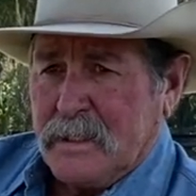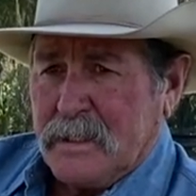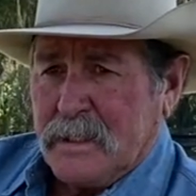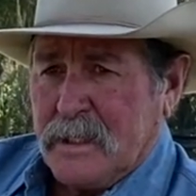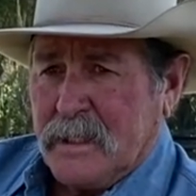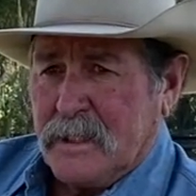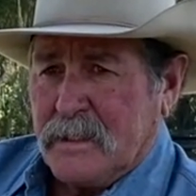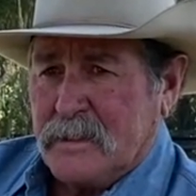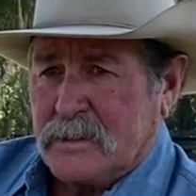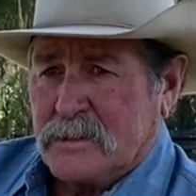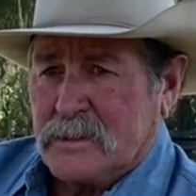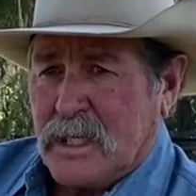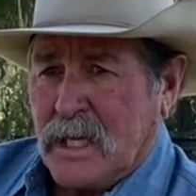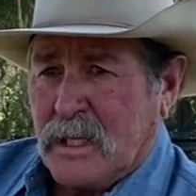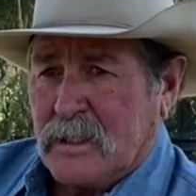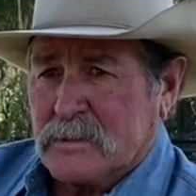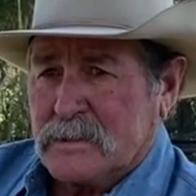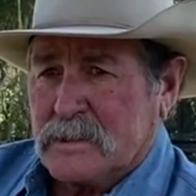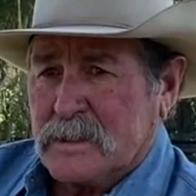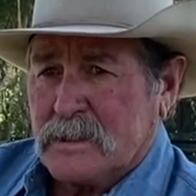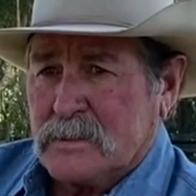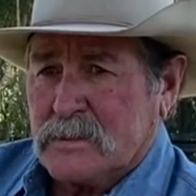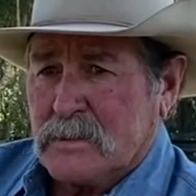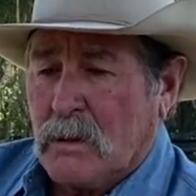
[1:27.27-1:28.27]
and the child
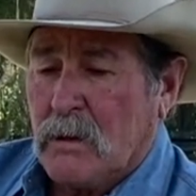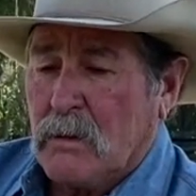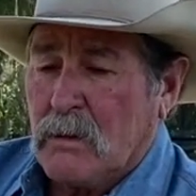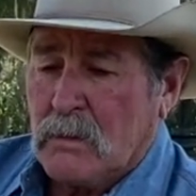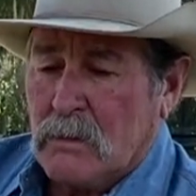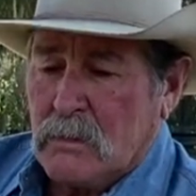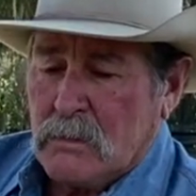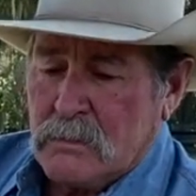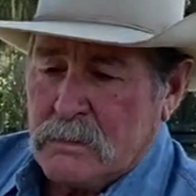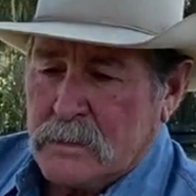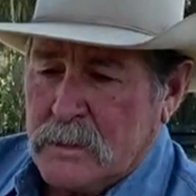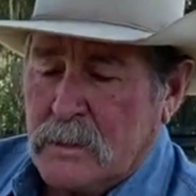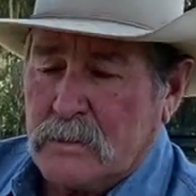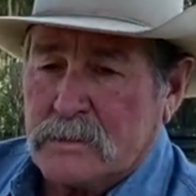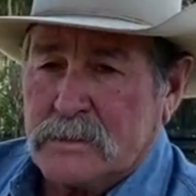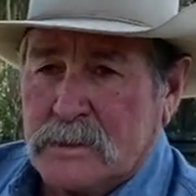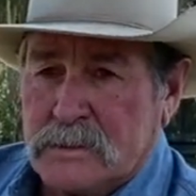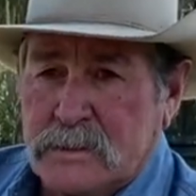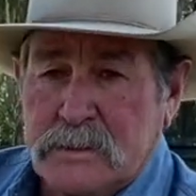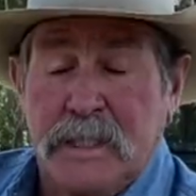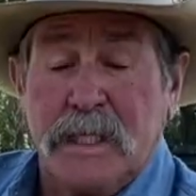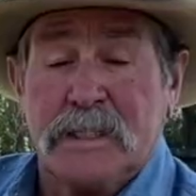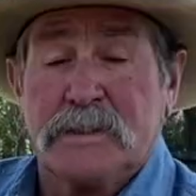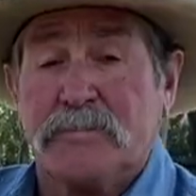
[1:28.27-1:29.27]
says, "Oh, you know,"
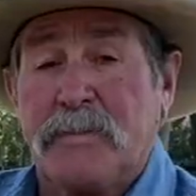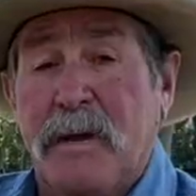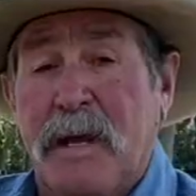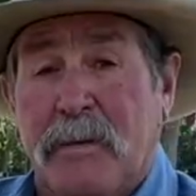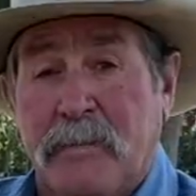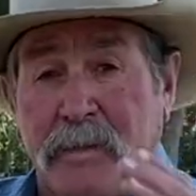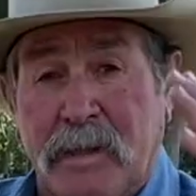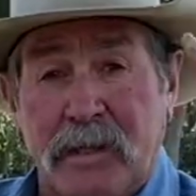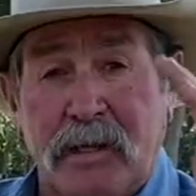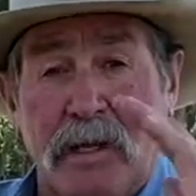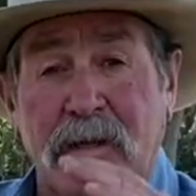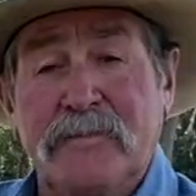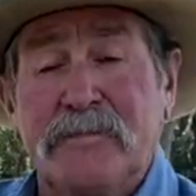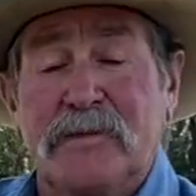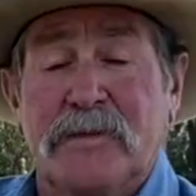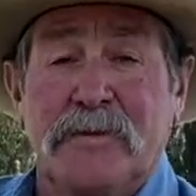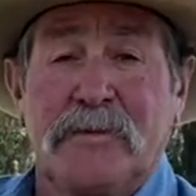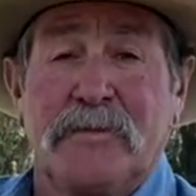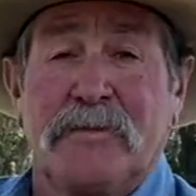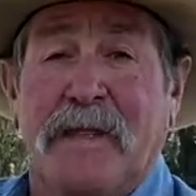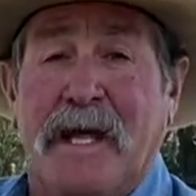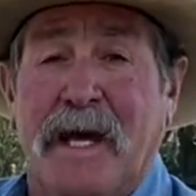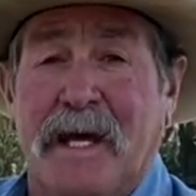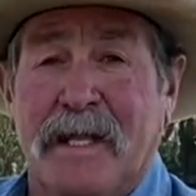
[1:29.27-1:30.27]
says, "Yes, ma'am, I'd love to
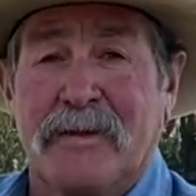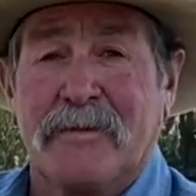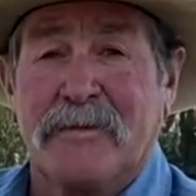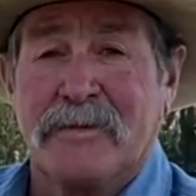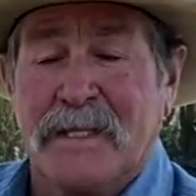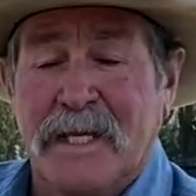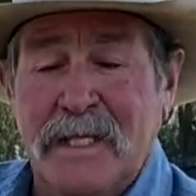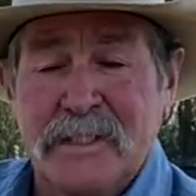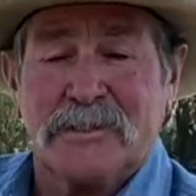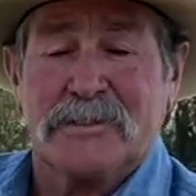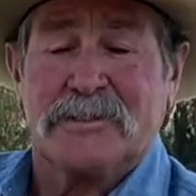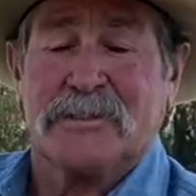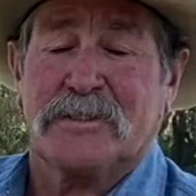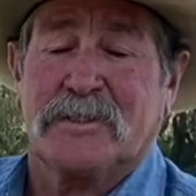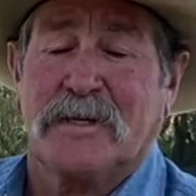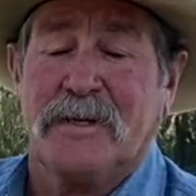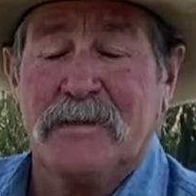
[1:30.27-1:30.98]
do that," or "Yes, sir,